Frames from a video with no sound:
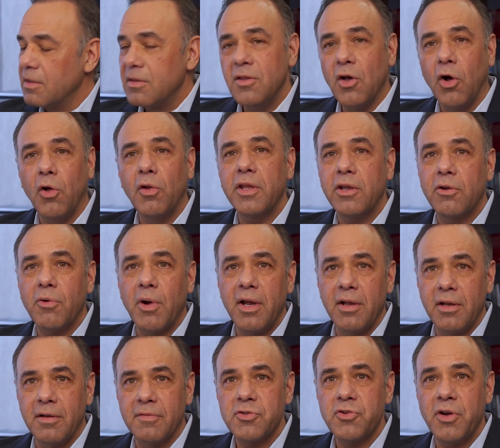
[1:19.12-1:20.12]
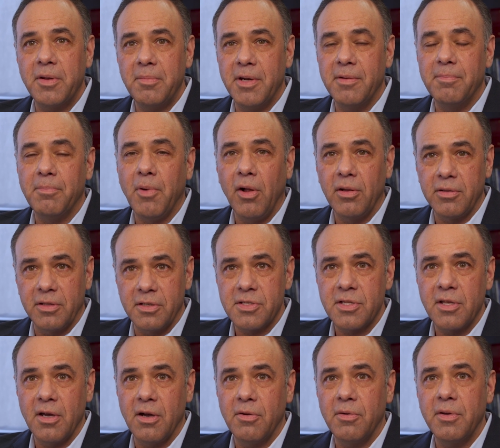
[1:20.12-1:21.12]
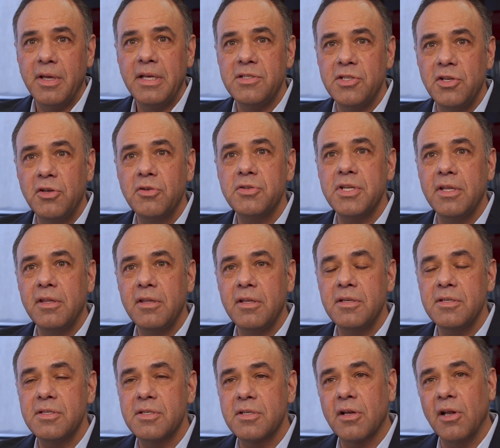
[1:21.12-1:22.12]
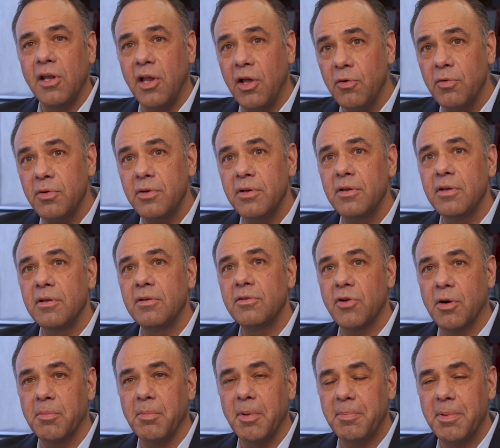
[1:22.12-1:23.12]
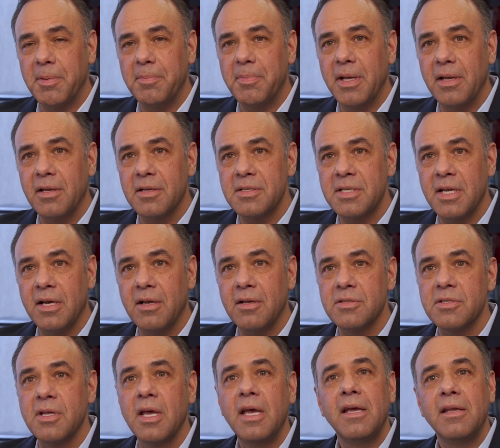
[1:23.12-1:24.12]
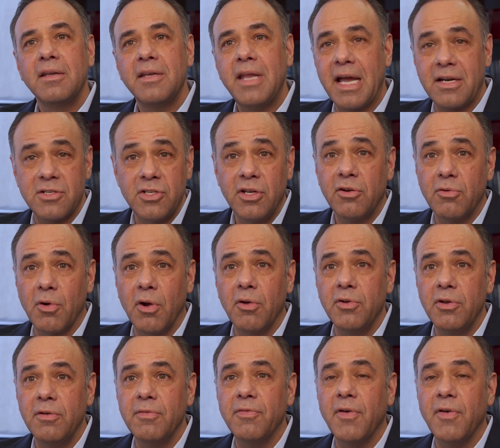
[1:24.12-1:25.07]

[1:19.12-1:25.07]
The holy grail of treatment of baldness, though, is using these cloned dermal papilla cells to actually grow new